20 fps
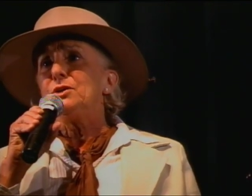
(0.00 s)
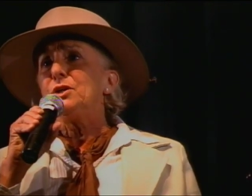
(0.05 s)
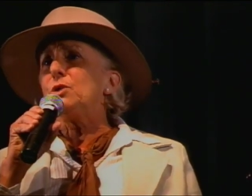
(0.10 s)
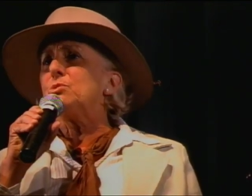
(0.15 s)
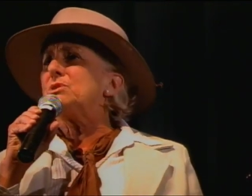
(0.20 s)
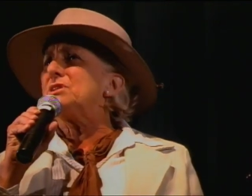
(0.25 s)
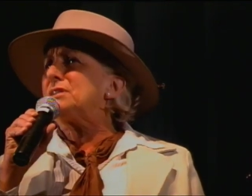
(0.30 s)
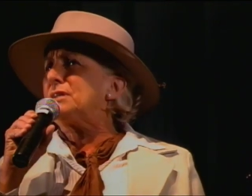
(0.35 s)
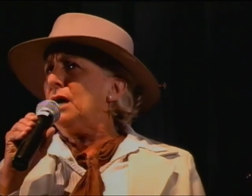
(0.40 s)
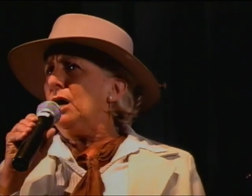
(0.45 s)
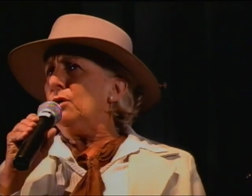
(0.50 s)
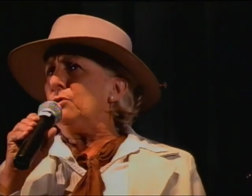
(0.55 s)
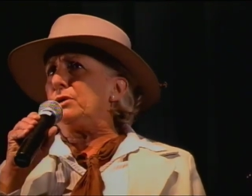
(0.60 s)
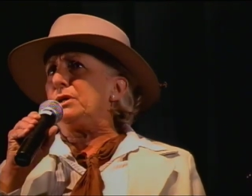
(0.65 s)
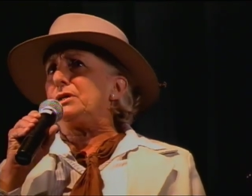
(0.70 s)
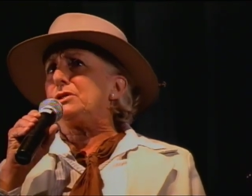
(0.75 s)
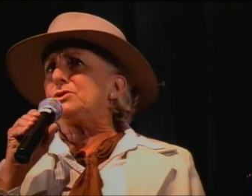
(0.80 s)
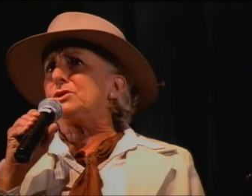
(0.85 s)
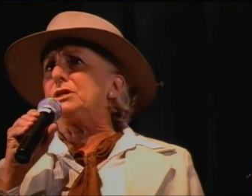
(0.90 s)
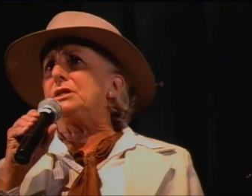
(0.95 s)
There was
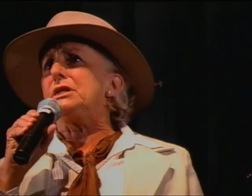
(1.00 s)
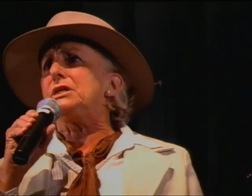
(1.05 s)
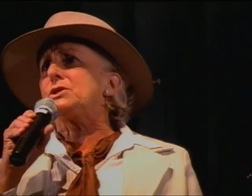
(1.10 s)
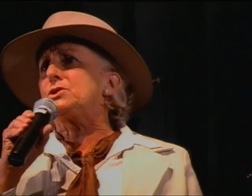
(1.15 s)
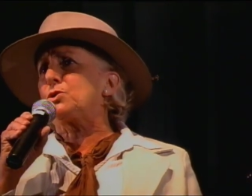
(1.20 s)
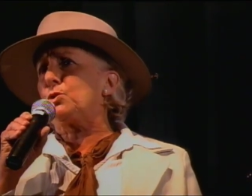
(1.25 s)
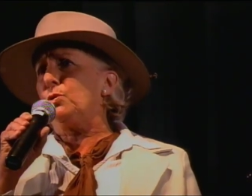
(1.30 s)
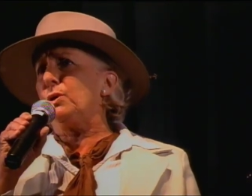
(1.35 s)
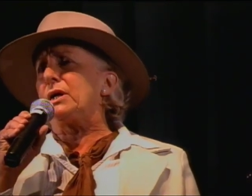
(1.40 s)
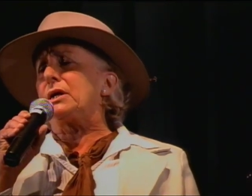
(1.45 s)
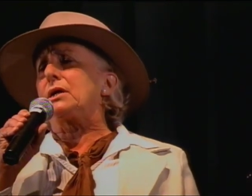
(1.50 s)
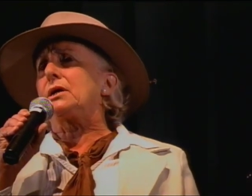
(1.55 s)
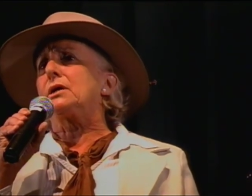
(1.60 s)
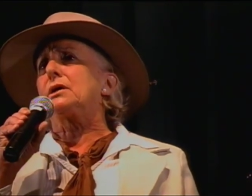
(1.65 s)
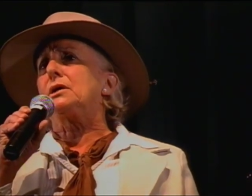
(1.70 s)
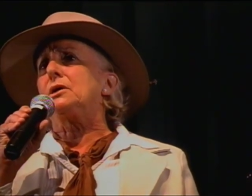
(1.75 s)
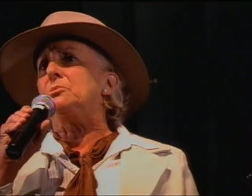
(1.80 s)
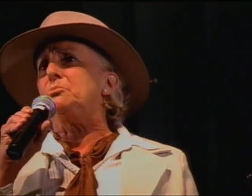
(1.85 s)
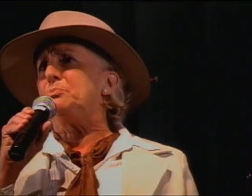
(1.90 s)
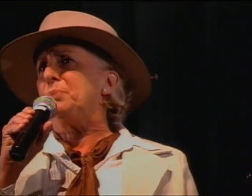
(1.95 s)
courage in his
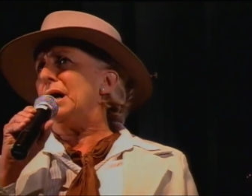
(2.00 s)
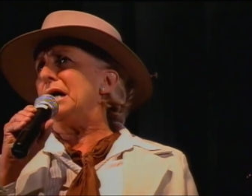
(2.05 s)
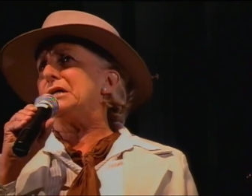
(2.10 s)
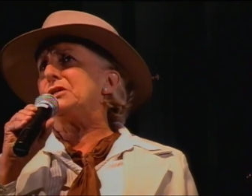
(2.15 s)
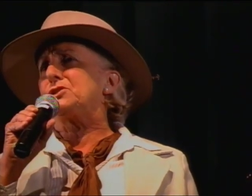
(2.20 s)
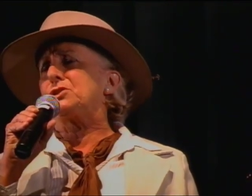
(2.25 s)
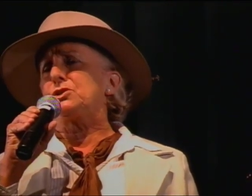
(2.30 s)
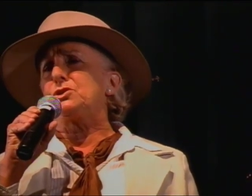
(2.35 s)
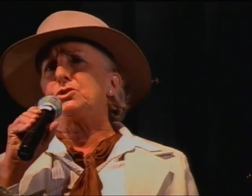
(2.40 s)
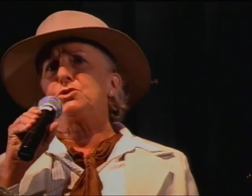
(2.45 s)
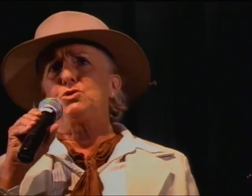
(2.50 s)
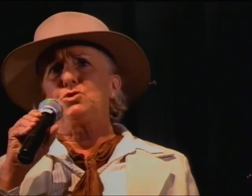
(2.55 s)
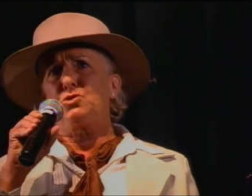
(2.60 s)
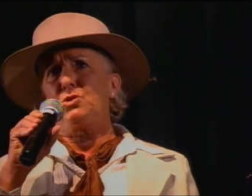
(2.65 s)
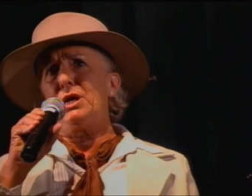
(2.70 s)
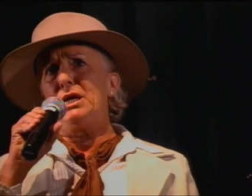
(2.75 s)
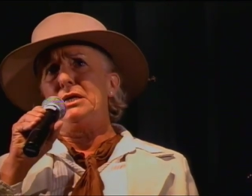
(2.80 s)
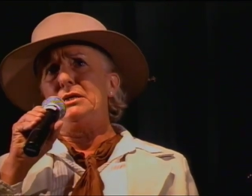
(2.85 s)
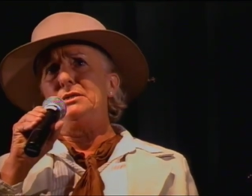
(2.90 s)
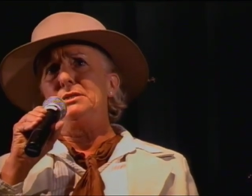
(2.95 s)
quick, impatient
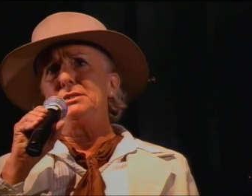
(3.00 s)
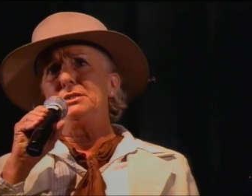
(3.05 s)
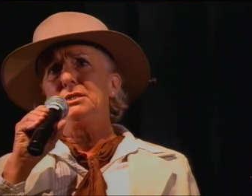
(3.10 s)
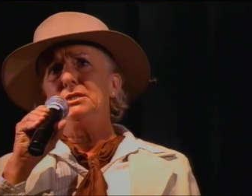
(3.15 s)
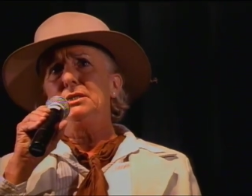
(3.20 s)
tread,